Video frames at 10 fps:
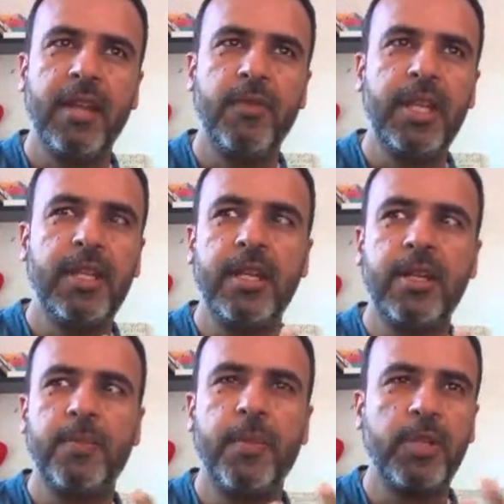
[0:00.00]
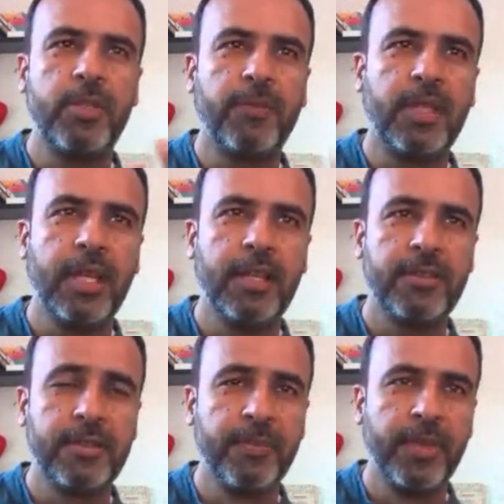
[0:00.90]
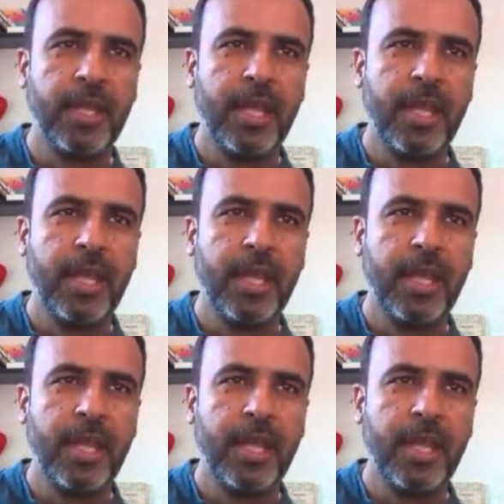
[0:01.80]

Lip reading: and we did a bunch of things.